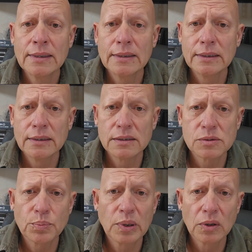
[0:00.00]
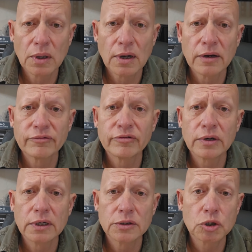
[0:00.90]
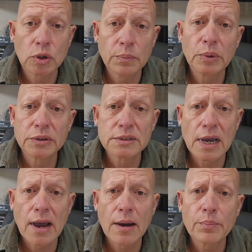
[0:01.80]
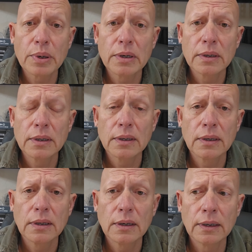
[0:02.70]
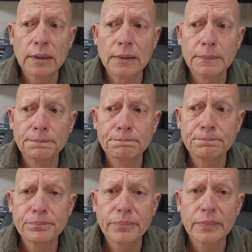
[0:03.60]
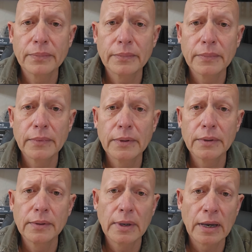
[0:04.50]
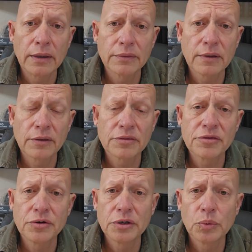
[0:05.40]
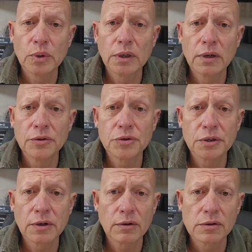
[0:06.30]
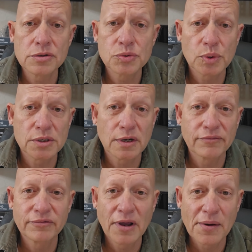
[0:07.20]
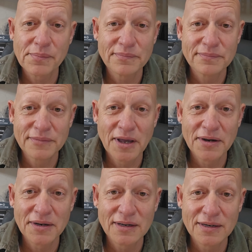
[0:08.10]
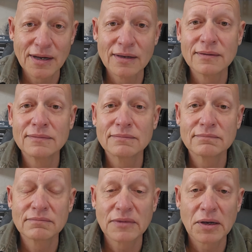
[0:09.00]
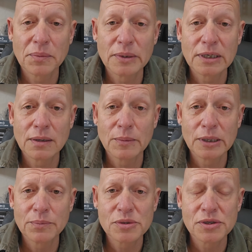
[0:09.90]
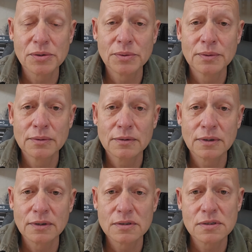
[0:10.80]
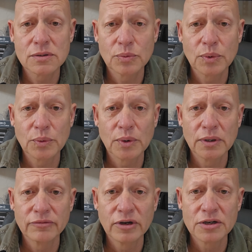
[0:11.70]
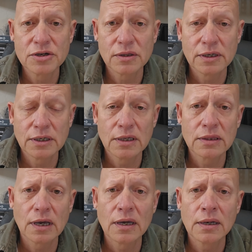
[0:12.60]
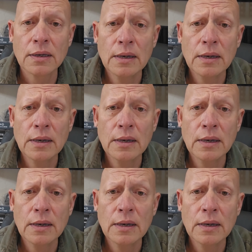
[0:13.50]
is pull off a triple tap um, at, at thirty-one hundred yards, which I've not, not done yet. That'll be coming up soon because we will eventually get that.